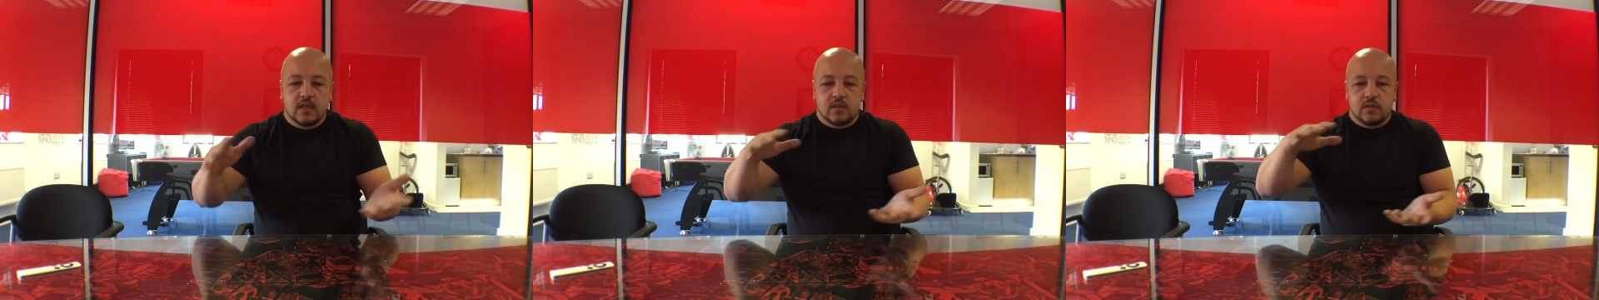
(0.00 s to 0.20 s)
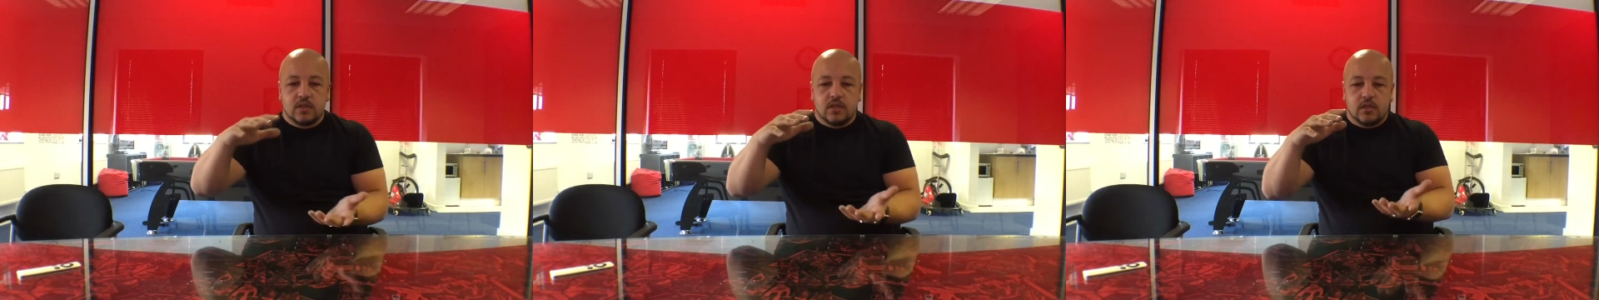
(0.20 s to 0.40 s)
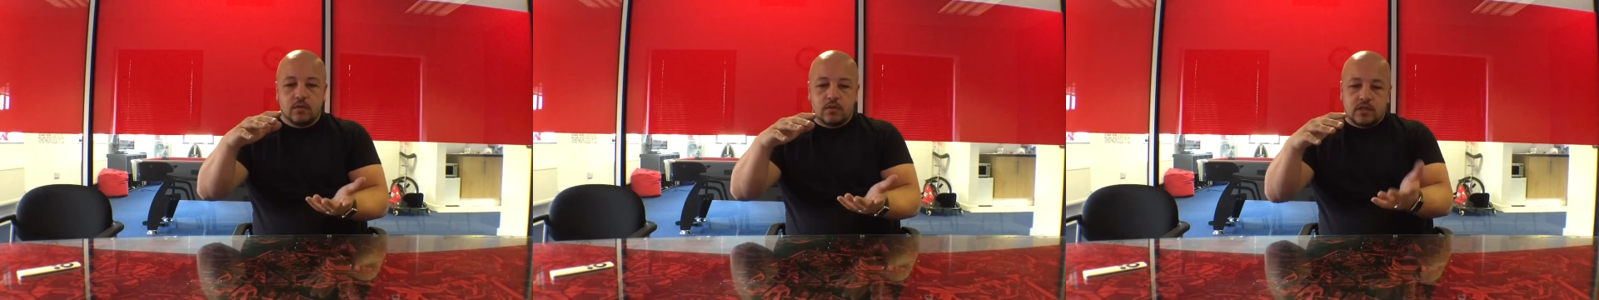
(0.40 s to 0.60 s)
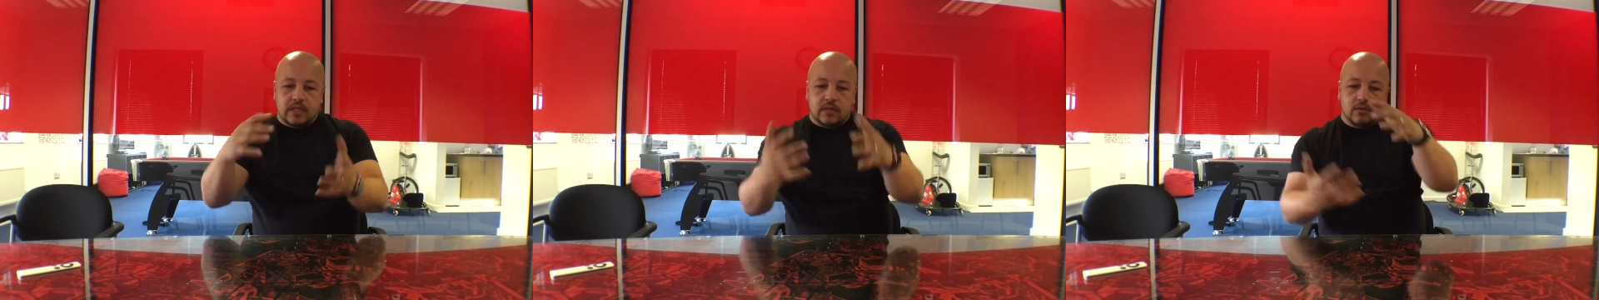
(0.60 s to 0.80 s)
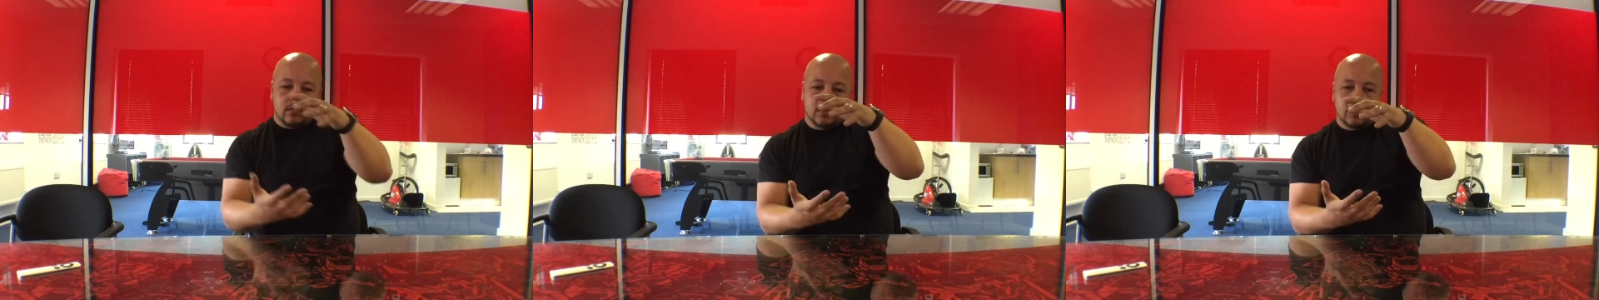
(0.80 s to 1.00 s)
So as you
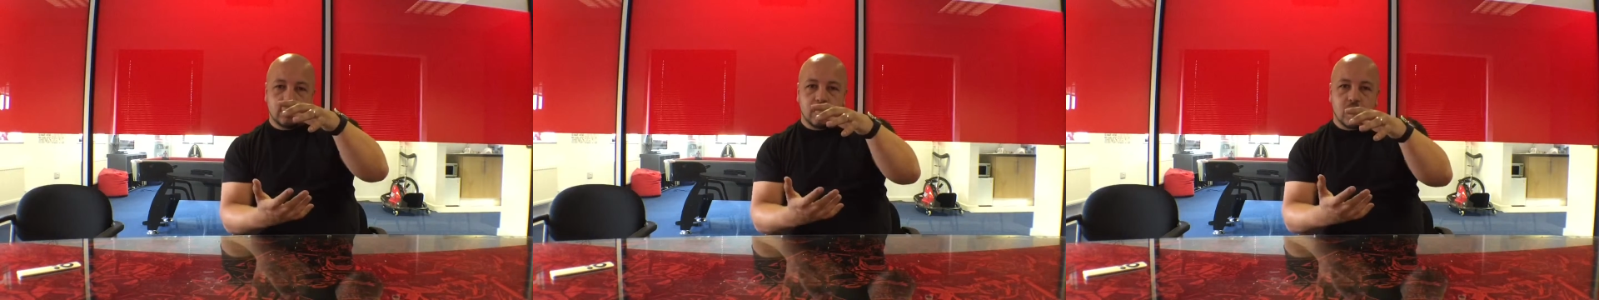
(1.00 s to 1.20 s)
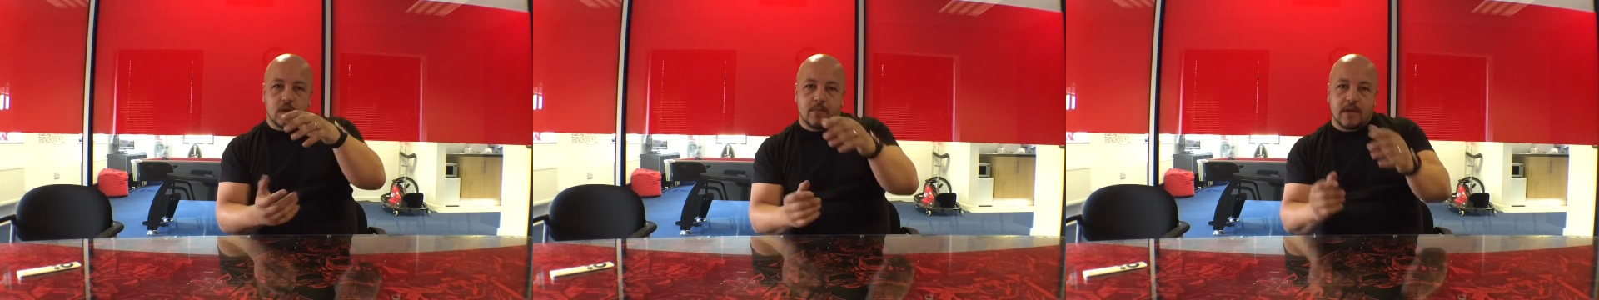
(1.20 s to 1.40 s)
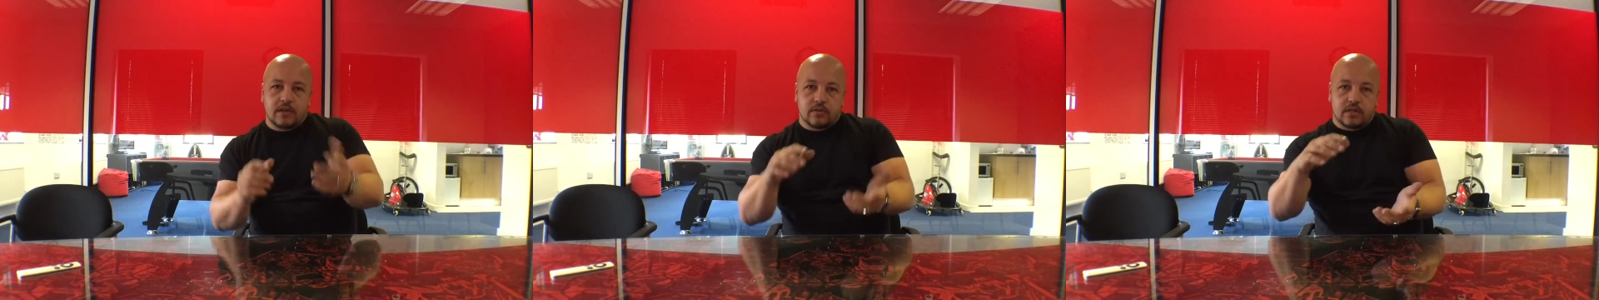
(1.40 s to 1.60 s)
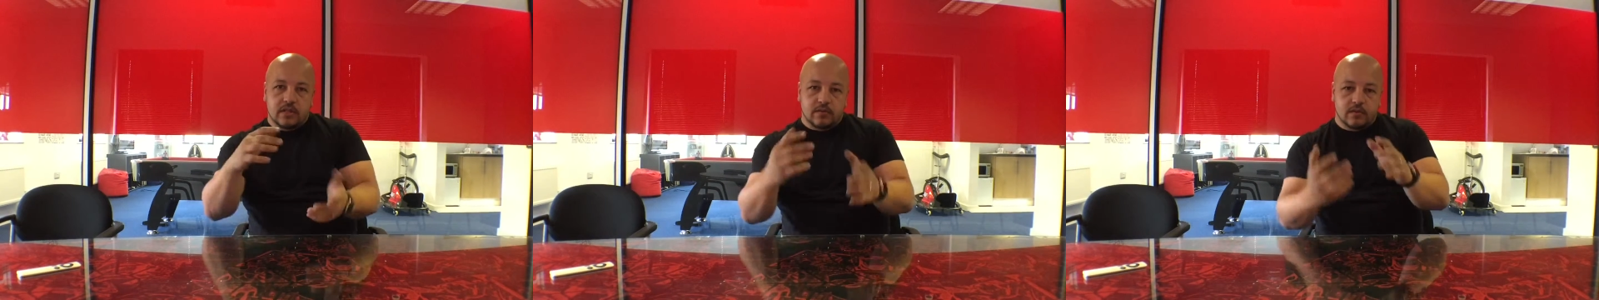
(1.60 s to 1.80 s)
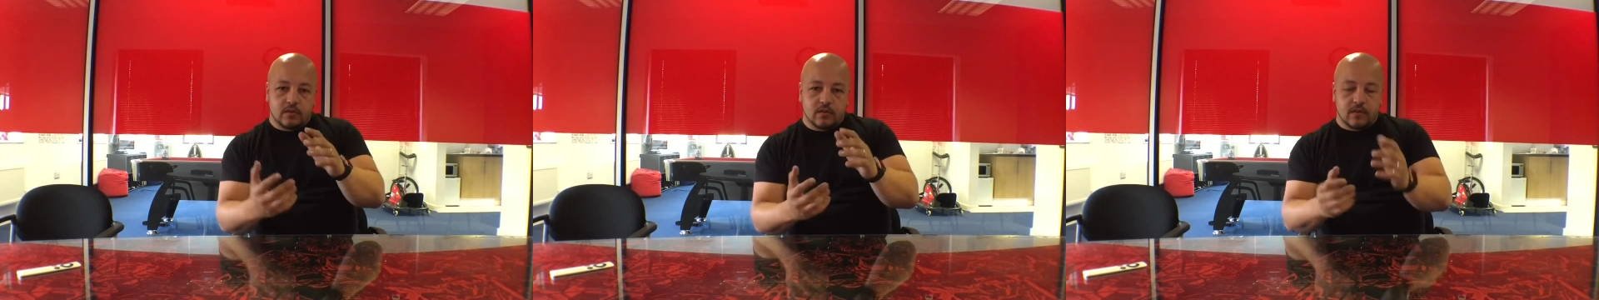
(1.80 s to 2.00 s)
tilt your iPad or
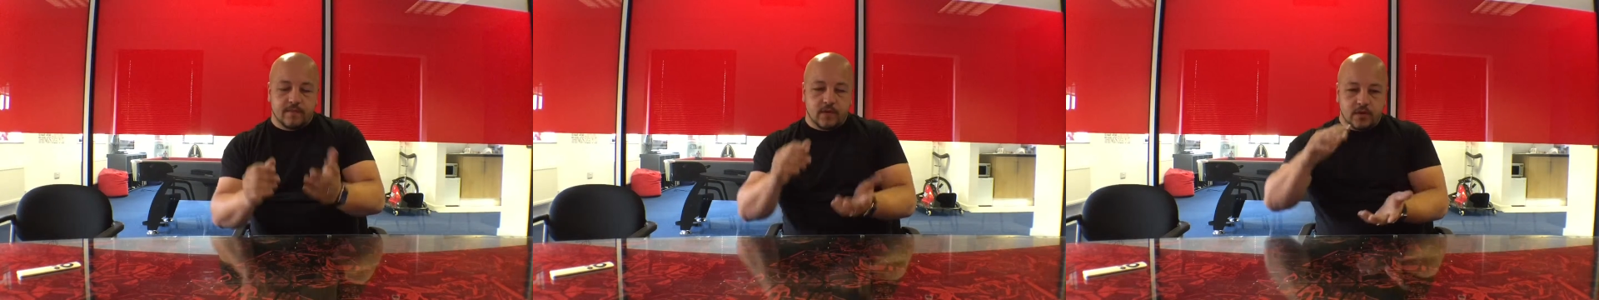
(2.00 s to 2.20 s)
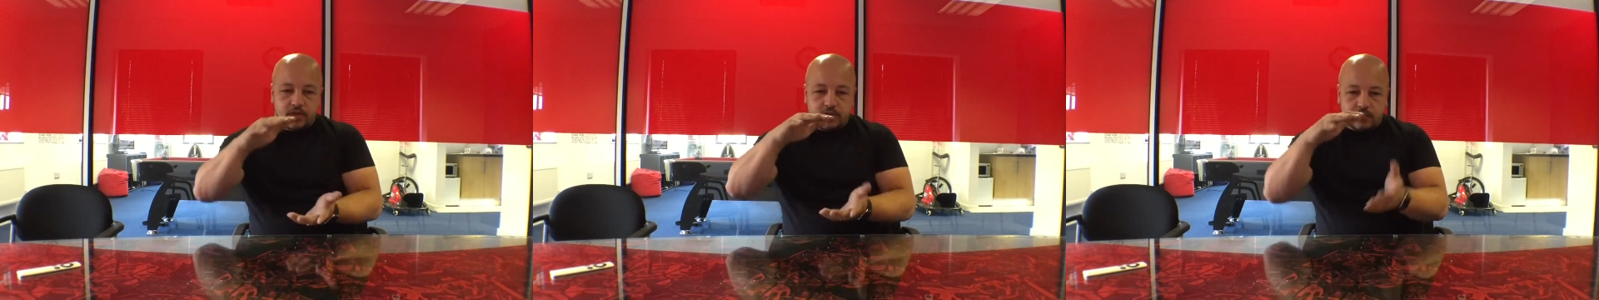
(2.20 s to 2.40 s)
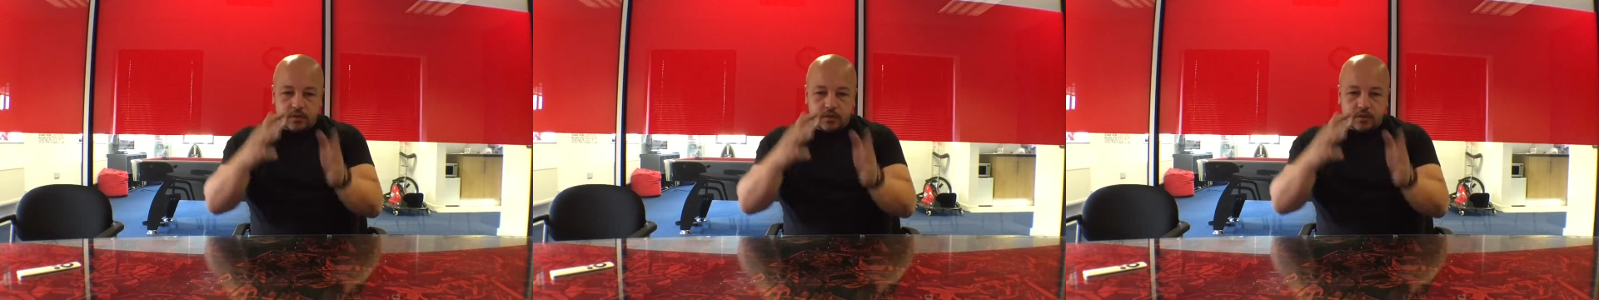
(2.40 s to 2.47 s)
tilt your device,